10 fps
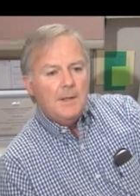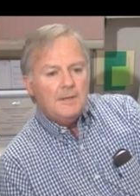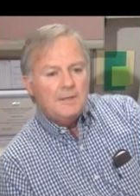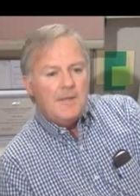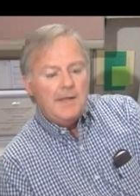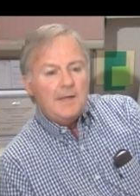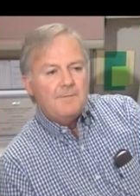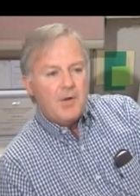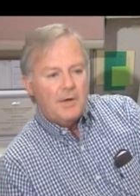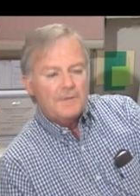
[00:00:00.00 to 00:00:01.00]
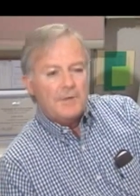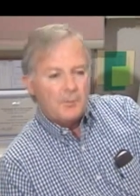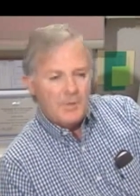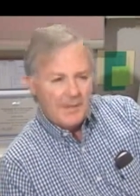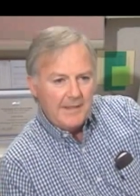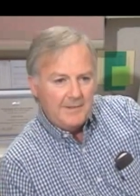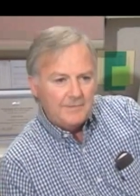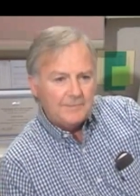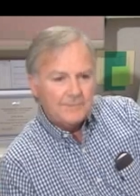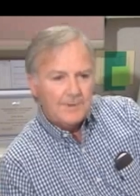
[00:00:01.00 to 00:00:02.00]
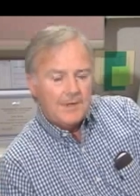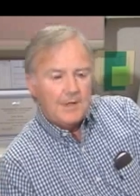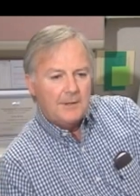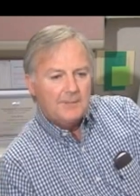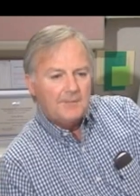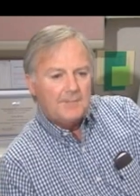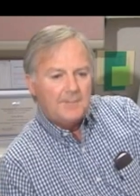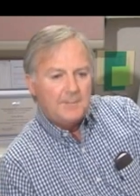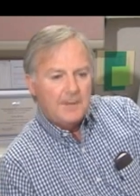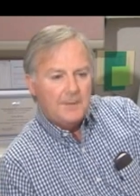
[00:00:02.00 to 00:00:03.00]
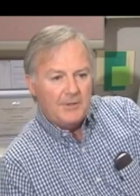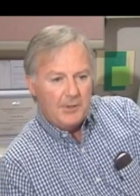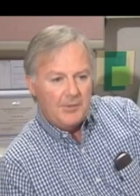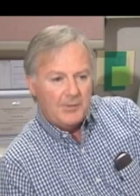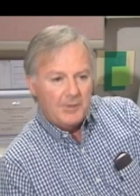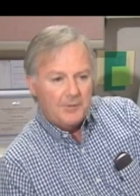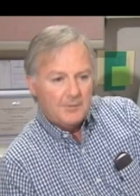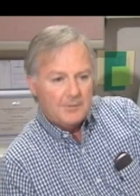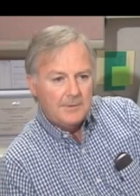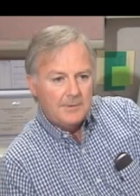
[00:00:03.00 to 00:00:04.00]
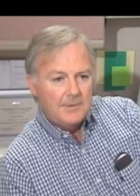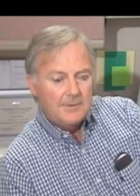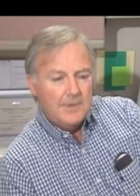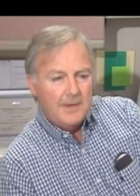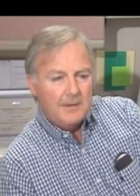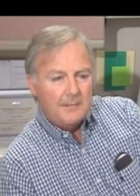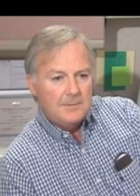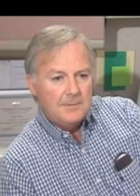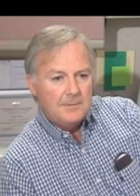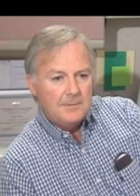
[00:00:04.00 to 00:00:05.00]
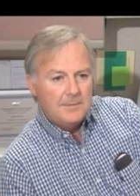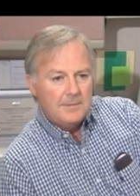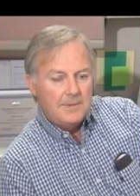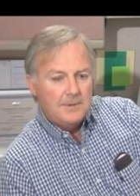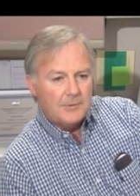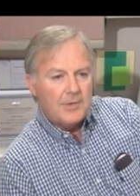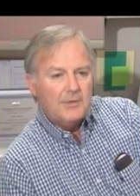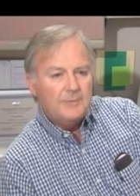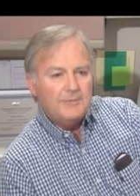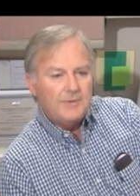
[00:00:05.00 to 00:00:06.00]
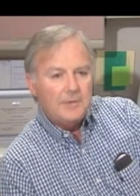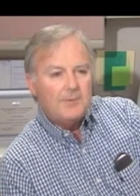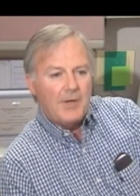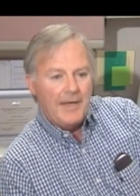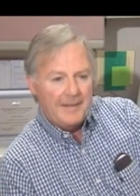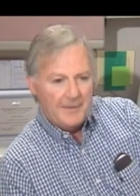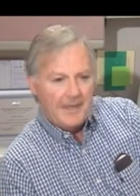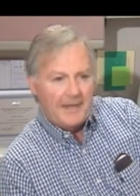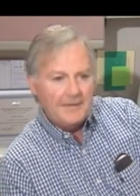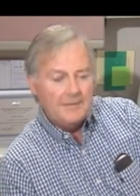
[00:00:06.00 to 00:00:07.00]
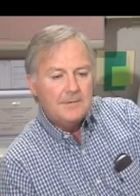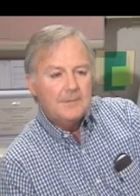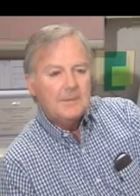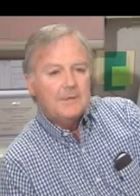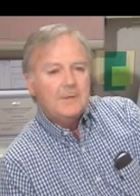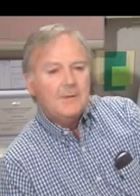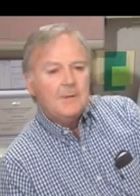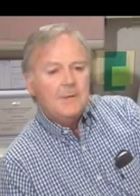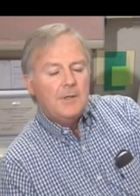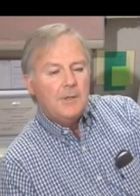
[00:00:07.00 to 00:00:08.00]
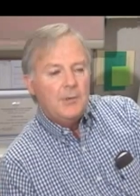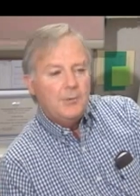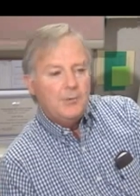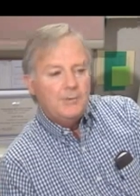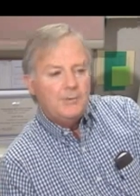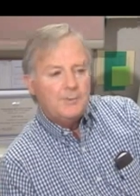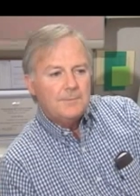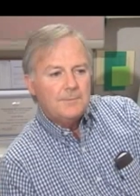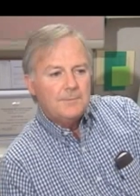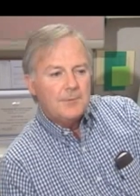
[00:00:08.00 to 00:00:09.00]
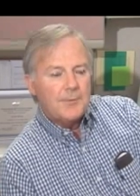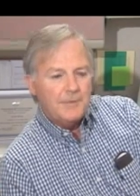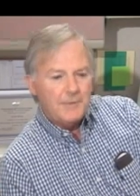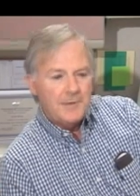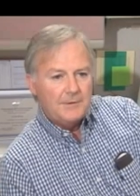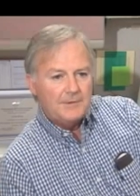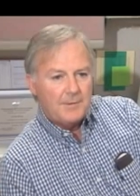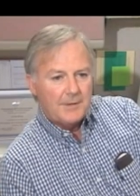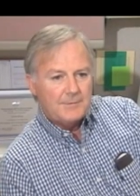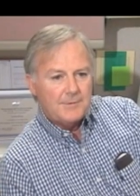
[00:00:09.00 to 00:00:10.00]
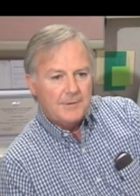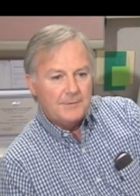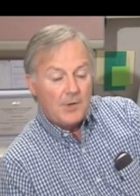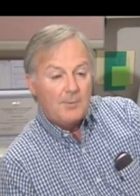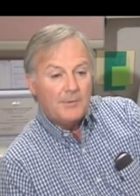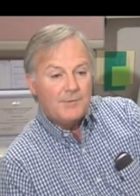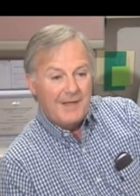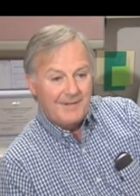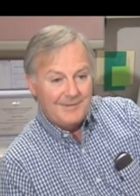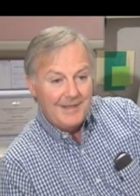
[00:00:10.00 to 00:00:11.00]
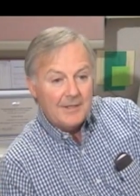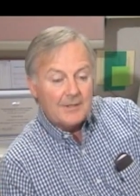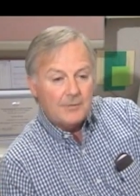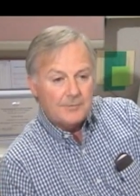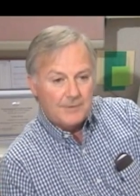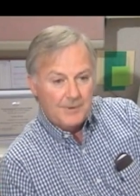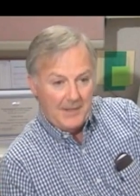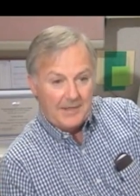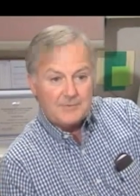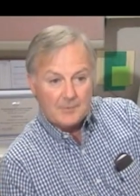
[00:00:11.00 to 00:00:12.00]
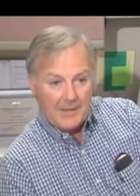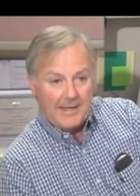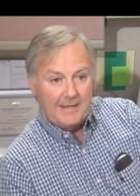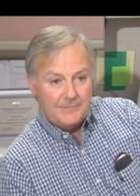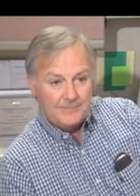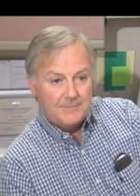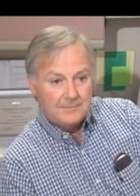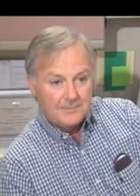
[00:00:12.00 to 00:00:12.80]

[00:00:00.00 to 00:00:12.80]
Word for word: Seeding involves the release of a material that includes silver iodide, whose crystalline structure is almost identical to natural ice.